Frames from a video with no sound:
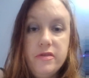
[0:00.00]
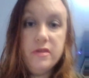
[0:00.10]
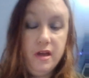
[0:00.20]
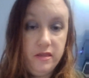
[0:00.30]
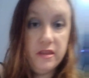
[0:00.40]

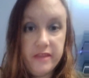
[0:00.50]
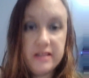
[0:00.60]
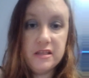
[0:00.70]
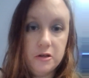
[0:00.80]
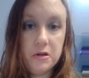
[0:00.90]
and
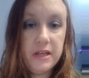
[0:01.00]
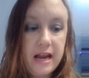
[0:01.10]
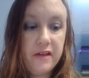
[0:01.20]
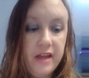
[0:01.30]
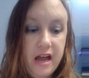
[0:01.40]
that's literally
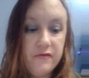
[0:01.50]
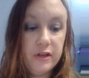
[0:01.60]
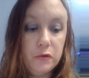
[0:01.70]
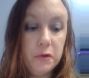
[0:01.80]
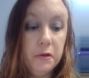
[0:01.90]
how they have it
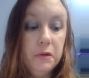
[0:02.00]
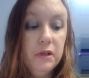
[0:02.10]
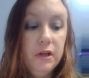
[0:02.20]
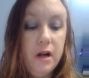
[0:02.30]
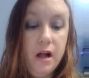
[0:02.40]
in quote.
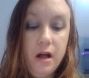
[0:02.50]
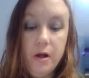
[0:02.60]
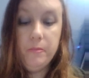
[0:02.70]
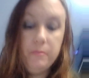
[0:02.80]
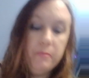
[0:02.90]

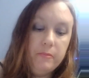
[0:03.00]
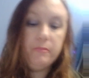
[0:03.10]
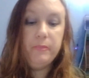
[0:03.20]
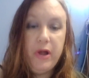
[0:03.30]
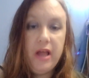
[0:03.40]
Um,
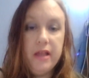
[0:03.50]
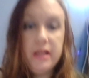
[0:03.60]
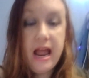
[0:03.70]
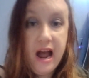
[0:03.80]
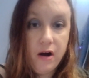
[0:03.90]
but
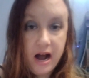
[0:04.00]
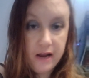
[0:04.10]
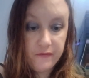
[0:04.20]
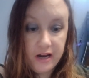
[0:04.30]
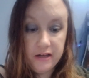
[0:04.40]
how
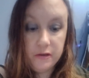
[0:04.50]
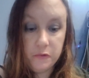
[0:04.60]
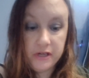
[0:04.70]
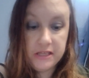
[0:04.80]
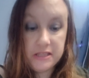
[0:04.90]
I found it
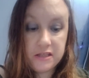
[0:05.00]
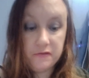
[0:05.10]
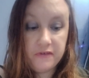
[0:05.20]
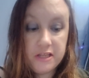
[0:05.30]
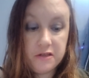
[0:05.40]
was the
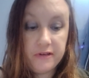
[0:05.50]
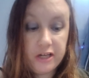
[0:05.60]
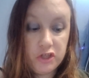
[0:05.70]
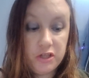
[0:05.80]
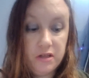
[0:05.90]

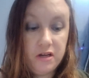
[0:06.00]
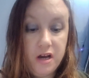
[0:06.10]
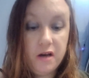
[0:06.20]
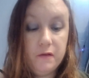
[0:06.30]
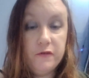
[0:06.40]
resurrection
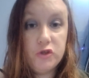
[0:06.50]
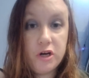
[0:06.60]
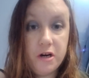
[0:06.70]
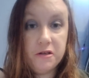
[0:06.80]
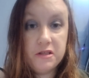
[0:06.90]
of
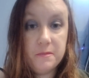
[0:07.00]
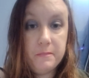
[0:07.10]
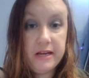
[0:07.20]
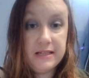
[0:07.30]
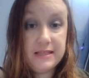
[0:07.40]
Charles
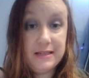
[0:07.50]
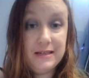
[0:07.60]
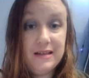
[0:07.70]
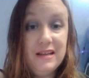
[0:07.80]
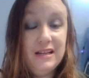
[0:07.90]

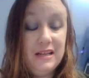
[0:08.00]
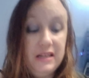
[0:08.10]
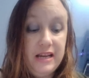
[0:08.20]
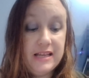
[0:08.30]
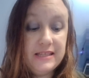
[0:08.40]
Manson.
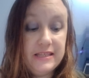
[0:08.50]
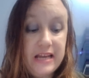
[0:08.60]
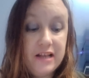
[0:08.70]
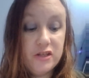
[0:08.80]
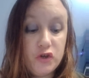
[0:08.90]
Yes, it
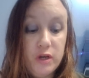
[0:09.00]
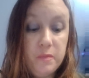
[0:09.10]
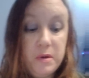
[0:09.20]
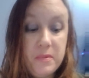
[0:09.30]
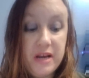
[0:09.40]
sounds
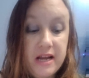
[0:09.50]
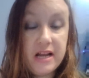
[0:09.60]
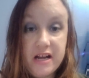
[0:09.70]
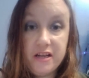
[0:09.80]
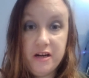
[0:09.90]
creepy, but I
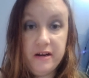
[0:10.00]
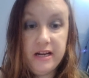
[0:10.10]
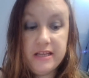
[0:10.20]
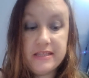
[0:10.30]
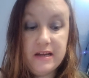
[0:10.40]
got
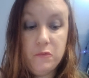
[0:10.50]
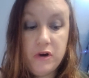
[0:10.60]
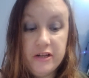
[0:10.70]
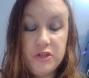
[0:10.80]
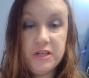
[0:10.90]
curious and
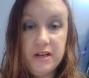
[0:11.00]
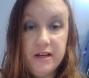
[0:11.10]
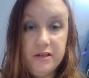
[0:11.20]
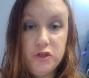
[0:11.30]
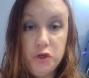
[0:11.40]
watched it
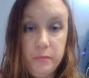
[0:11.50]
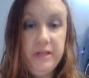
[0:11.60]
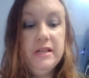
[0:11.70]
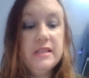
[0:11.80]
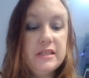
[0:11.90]
on
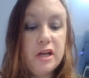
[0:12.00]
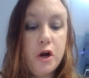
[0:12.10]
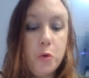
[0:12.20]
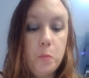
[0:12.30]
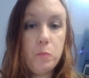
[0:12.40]
Tubi.
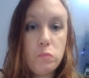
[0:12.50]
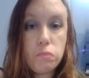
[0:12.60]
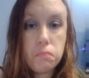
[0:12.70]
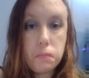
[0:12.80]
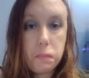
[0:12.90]
So,
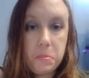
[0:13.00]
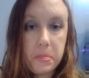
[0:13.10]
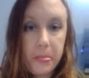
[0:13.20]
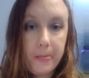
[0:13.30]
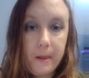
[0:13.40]

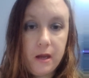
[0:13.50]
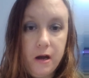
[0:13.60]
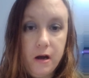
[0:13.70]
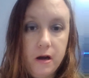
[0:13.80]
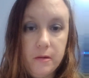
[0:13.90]

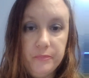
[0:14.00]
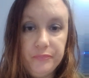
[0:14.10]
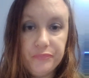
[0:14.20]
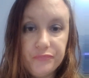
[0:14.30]
um,